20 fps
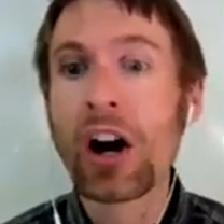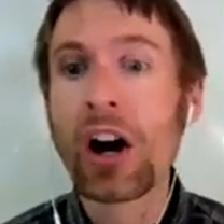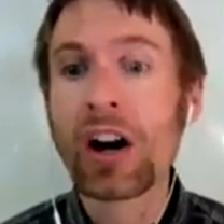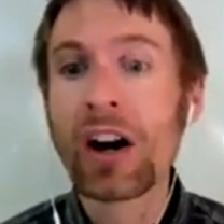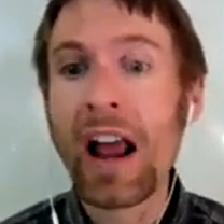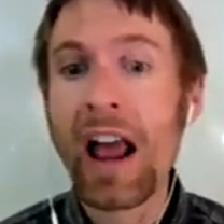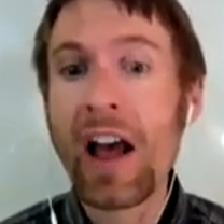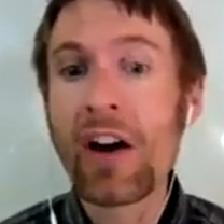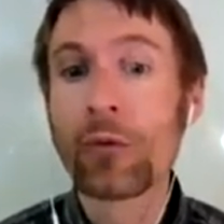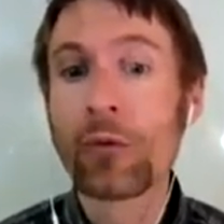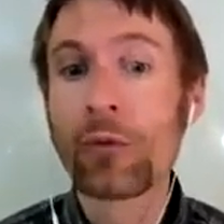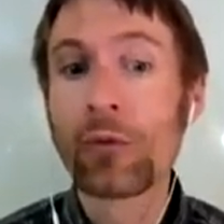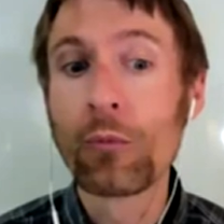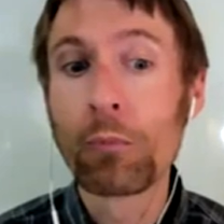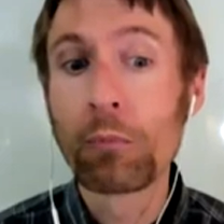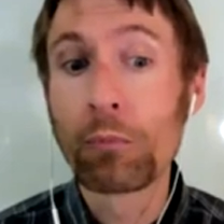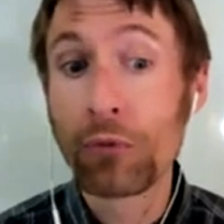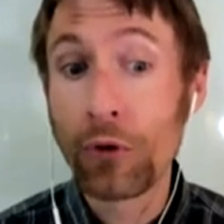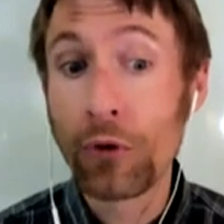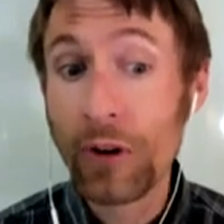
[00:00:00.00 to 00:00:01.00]
have
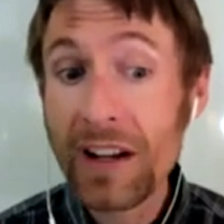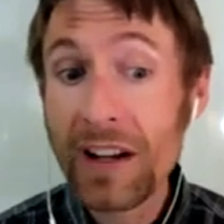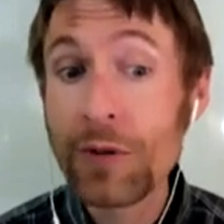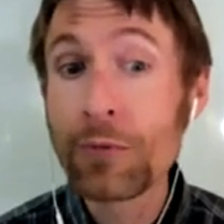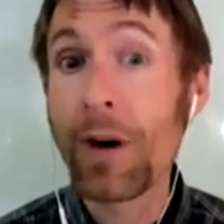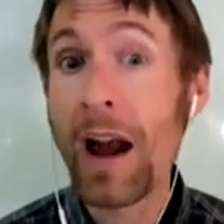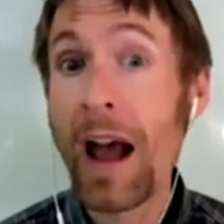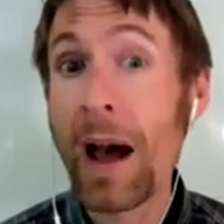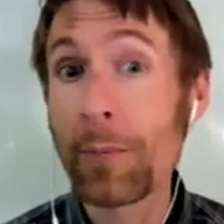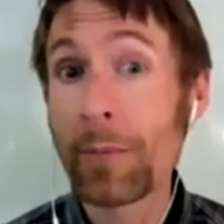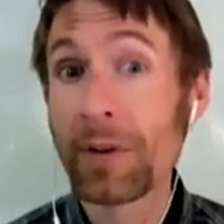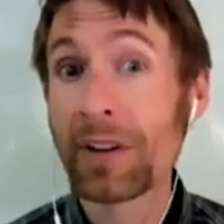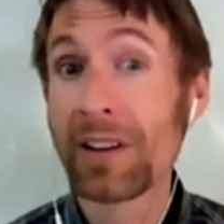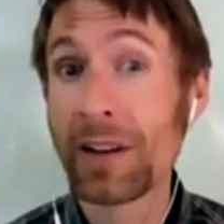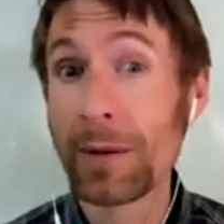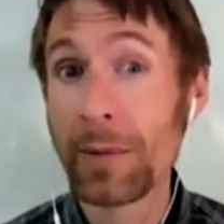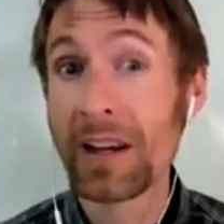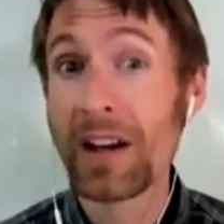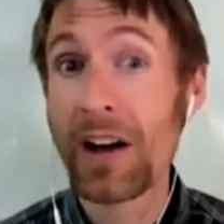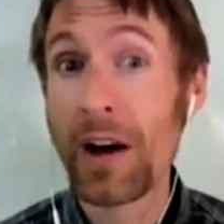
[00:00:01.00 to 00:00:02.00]
pretty rapidly
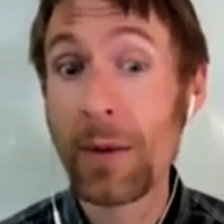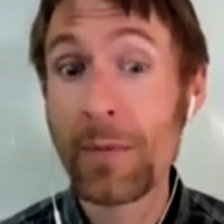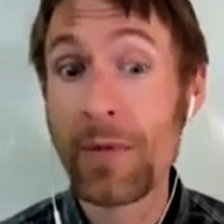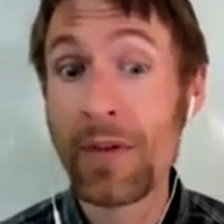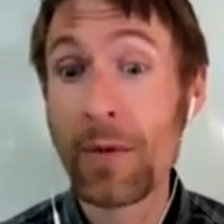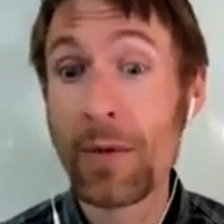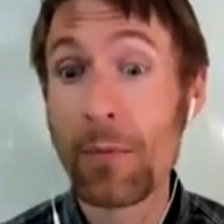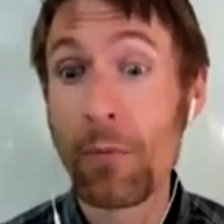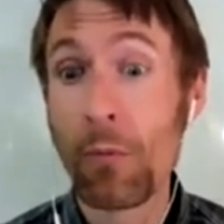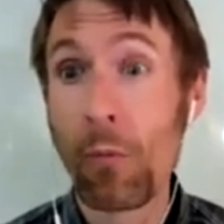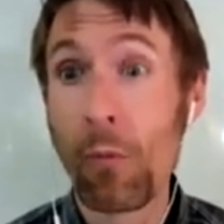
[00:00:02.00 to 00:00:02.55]
become the